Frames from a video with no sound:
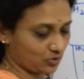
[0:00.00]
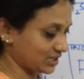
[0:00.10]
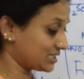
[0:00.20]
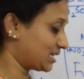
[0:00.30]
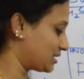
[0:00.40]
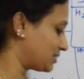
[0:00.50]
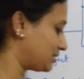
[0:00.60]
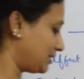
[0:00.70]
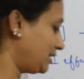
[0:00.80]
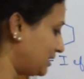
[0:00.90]
What is
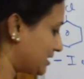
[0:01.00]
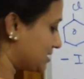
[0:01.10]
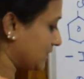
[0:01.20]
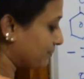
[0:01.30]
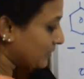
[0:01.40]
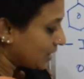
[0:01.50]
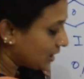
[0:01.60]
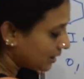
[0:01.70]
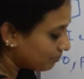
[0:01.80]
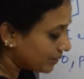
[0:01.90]
that thing? Let us see.
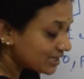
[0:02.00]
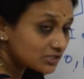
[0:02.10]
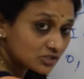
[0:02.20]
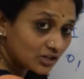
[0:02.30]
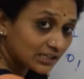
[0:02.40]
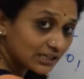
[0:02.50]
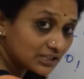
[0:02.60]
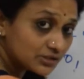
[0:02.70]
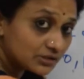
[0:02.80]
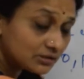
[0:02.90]

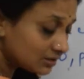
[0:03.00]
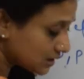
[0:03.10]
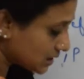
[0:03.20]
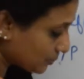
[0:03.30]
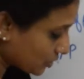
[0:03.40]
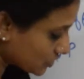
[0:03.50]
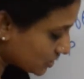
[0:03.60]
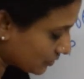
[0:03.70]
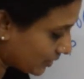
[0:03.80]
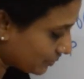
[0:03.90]
Benzoylation is a
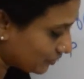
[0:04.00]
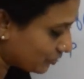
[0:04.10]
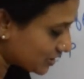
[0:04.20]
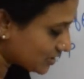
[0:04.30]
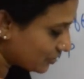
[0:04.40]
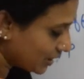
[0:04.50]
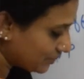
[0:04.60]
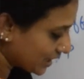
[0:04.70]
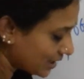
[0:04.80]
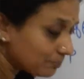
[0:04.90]
process of, first of all,
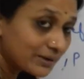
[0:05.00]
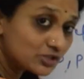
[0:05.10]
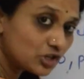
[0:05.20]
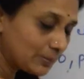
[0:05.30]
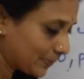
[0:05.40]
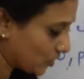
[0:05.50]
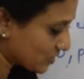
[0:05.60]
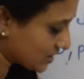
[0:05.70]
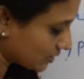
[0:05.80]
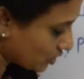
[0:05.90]
I'm taking benzoyl
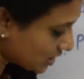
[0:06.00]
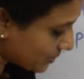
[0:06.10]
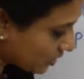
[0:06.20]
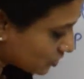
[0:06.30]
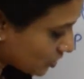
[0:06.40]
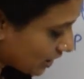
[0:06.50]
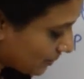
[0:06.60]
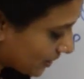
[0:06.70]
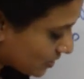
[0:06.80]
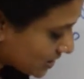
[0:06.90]
peroxide. What is benzoyl
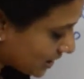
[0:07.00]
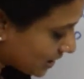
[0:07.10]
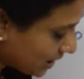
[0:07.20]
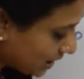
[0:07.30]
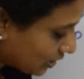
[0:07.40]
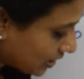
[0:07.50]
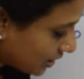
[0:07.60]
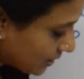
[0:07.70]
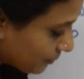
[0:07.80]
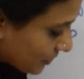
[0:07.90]
peroxide? Look
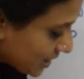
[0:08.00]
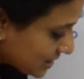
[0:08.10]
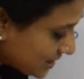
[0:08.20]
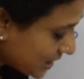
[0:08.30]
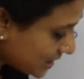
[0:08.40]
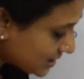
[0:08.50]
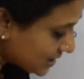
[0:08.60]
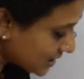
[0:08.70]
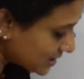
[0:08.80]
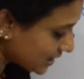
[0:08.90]
here,
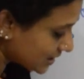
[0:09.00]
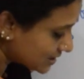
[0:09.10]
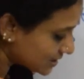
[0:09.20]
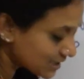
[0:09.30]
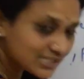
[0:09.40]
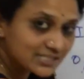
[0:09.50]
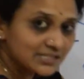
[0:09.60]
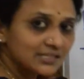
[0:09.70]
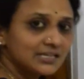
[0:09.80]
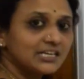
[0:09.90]
C6H6
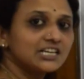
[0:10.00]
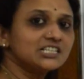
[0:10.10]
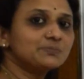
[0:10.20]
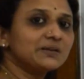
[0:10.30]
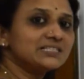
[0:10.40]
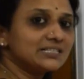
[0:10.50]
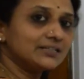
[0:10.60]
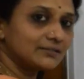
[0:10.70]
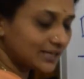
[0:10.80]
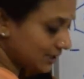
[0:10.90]
is
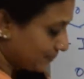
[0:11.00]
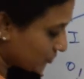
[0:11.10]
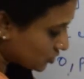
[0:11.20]
benzene, right?